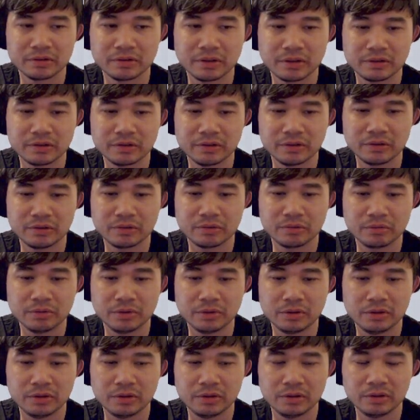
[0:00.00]
that's a
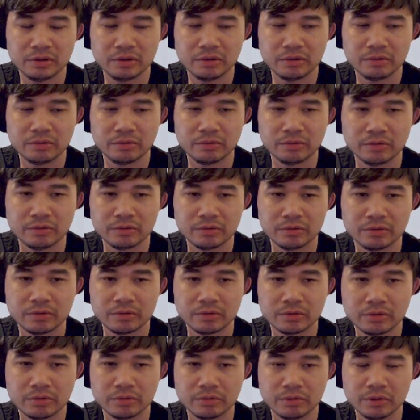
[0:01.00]

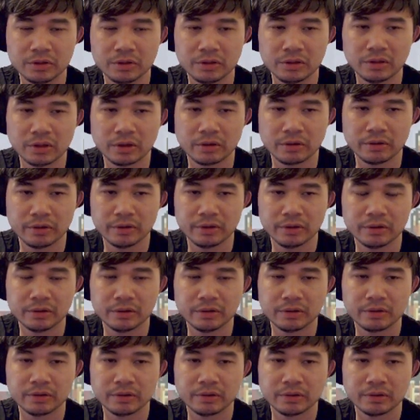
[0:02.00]
3/3, alright.
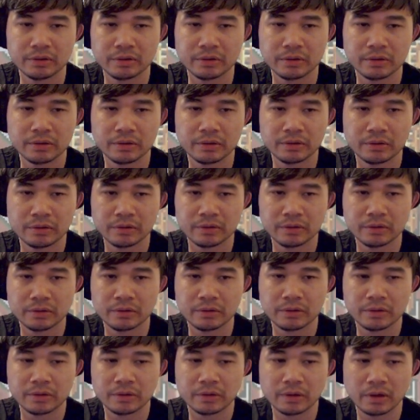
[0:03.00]

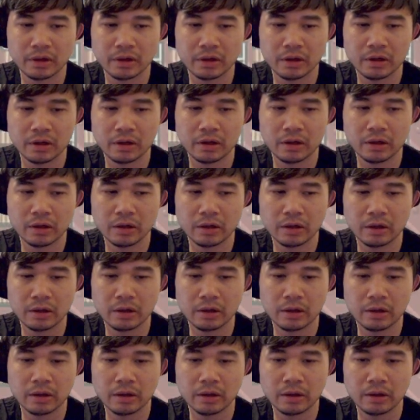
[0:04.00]

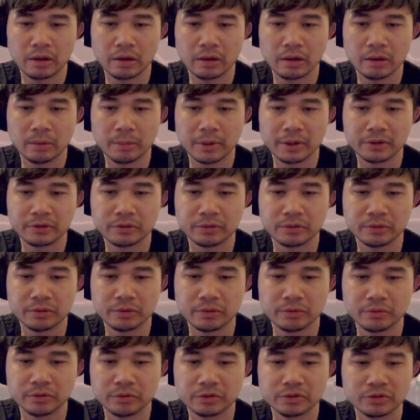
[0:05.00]
My turn.
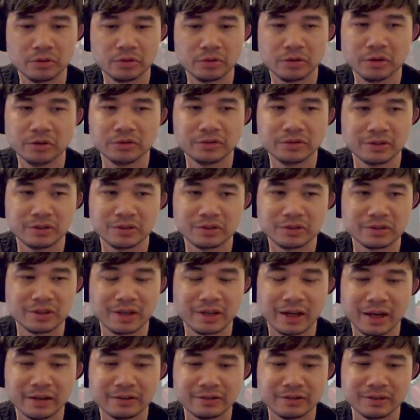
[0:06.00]
We're so close to just
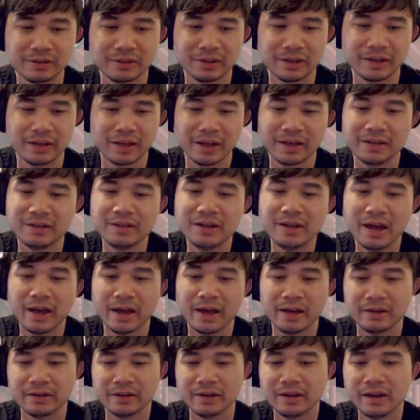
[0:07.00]
casting that. And
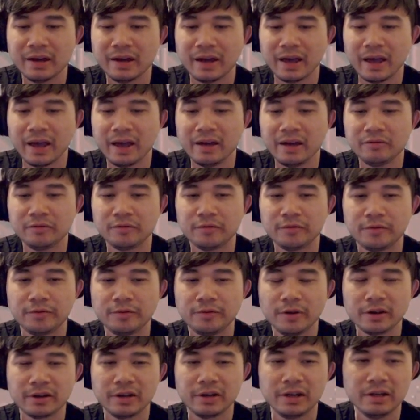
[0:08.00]
yet, and
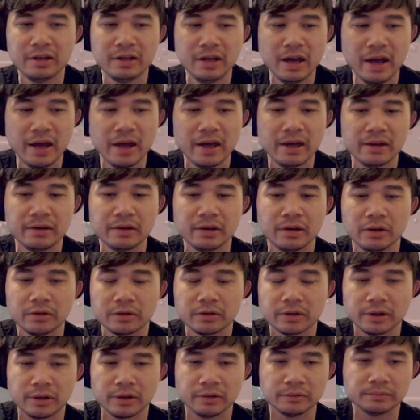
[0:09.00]
fucking yet,
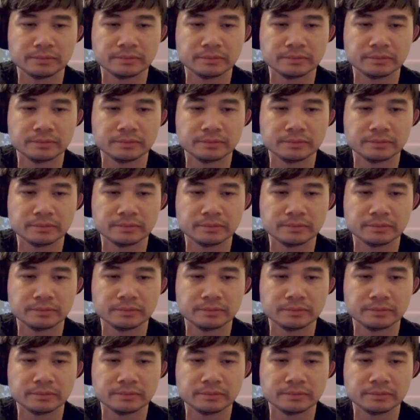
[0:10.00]
okay.